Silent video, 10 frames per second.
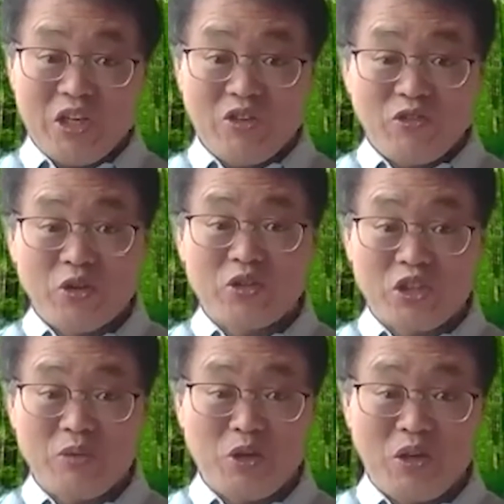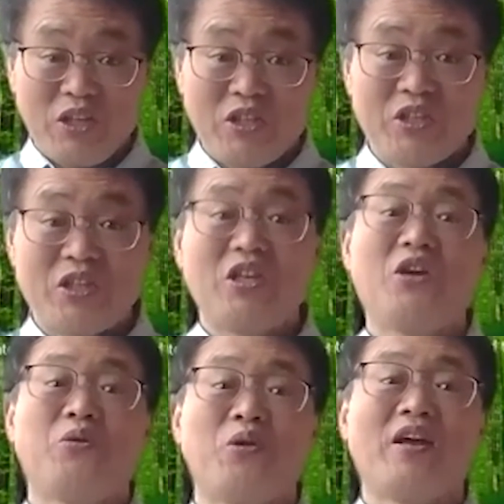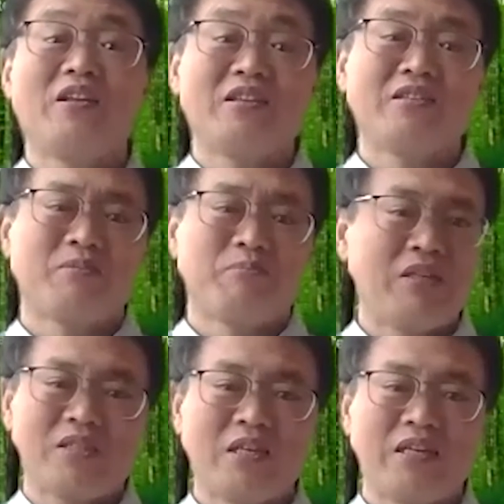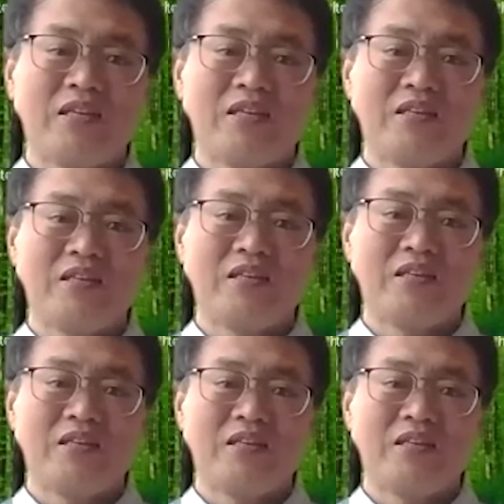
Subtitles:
for simulation and run, it's basically